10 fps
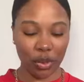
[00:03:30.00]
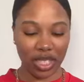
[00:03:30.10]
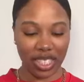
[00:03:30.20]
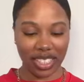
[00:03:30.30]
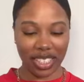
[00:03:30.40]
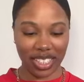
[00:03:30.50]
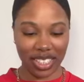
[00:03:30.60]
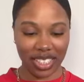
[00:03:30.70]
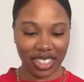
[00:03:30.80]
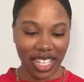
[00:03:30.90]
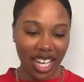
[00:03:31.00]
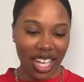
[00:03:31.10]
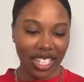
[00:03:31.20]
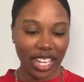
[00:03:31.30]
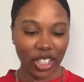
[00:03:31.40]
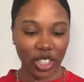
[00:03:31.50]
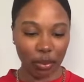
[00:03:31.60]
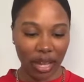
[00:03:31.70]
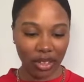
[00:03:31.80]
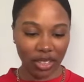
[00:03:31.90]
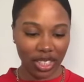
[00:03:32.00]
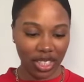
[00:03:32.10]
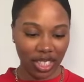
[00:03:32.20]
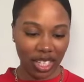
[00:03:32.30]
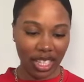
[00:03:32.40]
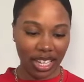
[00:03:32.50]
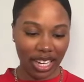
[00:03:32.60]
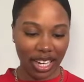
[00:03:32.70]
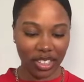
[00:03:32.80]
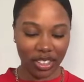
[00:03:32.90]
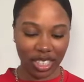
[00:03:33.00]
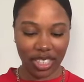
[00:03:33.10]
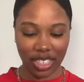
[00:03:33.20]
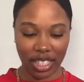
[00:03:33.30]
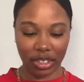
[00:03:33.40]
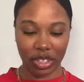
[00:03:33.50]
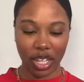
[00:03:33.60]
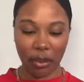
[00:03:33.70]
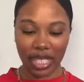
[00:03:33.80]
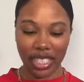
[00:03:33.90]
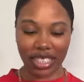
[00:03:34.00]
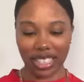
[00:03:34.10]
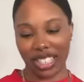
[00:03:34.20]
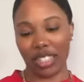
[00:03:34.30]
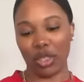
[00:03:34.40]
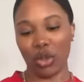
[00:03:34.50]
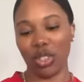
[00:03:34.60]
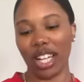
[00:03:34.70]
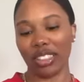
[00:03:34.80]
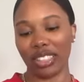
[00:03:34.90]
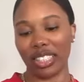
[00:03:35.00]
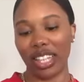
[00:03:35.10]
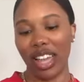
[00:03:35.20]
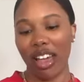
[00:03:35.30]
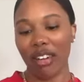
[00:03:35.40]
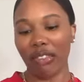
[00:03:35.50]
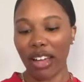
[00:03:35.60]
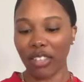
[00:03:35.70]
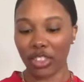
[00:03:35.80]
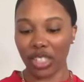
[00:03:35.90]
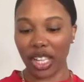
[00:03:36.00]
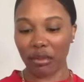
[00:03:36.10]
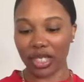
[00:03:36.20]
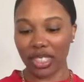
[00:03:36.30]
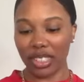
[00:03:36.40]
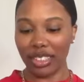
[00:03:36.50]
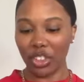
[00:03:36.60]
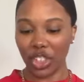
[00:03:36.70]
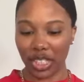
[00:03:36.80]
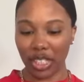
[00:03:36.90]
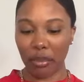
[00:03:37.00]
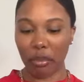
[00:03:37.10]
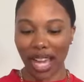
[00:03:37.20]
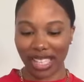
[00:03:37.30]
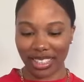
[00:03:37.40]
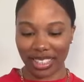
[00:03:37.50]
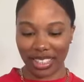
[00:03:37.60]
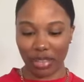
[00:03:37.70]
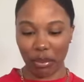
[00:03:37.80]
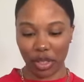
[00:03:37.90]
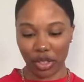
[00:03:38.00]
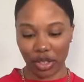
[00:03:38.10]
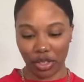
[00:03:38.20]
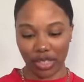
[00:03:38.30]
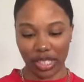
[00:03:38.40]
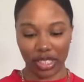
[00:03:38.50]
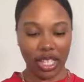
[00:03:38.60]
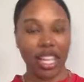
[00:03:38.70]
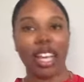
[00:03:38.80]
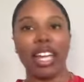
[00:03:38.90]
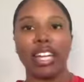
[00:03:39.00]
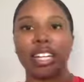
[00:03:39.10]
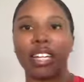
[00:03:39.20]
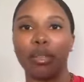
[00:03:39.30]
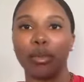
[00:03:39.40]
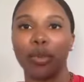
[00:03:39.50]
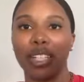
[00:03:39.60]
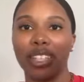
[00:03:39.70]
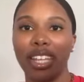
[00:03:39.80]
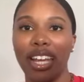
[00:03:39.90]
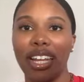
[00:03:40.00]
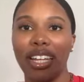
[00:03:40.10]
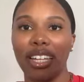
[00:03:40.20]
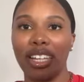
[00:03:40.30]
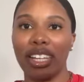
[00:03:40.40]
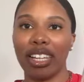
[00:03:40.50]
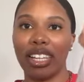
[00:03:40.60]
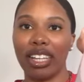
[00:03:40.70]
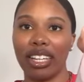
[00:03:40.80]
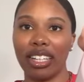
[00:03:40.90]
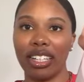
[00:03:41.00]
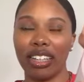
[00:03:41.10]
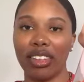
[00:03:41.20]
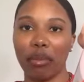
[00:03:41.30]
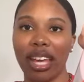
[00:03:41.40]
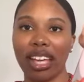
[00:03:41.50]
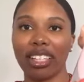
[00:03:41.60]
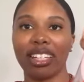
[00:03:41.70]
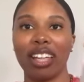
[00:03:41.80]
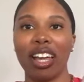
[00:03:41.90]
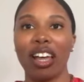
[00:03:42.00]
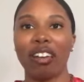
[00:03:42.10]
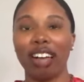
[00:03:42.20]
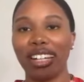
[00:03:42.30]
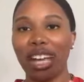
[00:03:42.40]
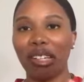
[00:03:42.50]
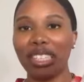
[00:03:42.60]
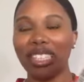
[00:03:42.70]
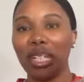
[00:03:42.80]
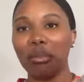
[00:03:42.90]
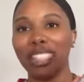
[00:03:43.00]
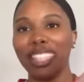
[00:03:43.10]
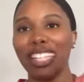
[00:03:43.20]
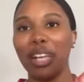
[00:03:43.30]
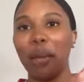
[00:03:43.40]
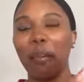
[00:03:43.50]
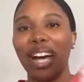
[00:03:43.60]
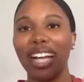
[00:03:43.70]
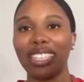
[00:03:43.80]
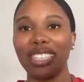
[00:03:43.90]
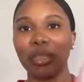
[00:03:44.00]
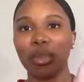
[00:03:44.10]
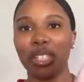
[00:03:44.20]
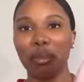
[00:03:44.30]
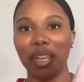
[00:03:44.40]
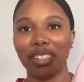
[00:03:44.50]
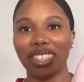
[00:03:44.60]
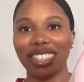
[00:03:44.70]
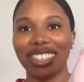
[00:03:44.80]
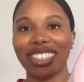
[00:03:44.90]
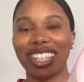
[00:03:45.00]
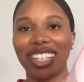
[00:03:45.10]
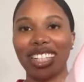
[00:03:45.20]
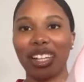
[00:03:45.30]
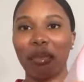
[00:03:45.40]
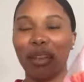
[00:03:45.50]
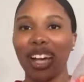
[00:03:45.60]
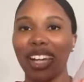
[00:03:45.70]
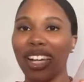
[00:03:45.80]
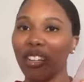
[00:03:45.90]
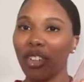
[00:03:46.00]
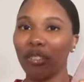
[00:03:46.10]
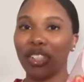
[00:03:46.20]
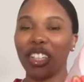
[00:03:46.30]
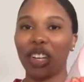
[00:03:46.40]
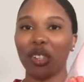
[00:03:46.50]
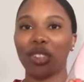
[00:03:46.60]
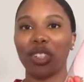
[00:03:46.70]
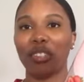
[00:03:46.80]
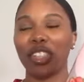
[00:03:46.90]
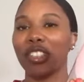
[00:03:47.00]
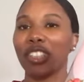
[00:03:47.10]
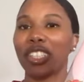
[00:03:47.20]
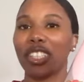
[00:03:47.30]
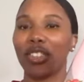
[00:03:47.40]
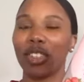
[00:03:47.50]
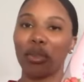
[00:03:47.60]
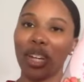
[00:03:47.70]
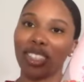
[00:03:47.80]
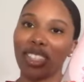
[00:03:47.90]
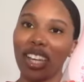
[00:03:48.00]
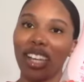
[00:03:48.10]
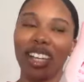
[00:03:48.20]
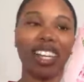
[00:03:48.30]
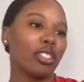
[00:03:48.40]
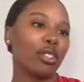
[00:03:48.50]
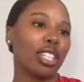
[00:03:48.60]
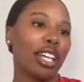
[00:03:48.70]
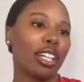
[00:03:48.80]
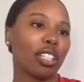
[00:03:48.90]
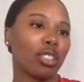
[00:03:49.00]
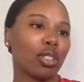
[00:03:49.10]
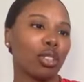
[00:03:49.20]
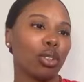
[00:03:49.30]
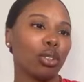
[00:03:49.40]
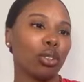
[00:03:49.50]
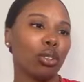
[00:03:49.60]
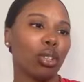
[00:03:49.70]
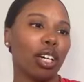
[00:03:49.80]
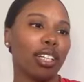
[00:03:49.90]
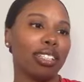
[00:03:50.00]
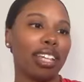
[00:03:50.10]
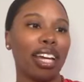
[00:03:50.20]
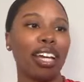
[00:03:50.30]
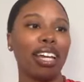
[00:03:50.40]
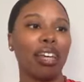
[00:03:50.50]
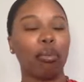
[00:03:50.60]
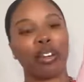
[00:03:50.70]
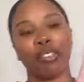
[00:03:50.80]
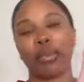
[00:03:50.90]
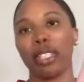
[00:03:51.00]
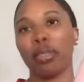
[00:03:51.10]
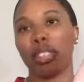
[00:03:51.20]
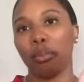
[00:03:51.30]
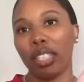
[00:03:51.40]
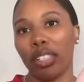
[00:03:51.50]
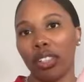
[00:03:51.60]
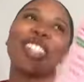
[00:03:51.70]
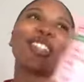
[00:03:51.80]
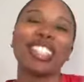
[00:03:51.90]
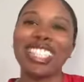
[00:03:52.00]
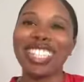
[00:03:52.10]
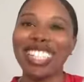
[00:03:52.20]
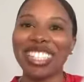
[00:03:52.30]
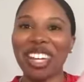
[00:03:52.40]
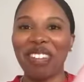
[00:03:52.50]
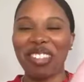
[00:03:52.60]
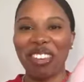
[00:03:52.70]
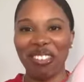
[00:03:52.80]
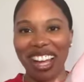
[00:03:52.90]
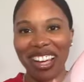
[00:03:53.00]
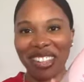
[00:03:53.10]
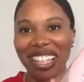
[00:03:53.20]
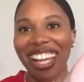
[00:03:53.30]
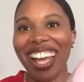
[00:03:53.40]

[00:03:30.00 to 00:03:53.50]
one is this Nature's Bounty Hair, Skin, and Nails Gummies. It's 2,500 mcg biotin per serving, and it comes with 80 in the pack. Right now it's empty, but I did speak about this in my hair growth video, so if you're interested you can watch that. You take 2 a day, preferably with a meal. Usually these can be found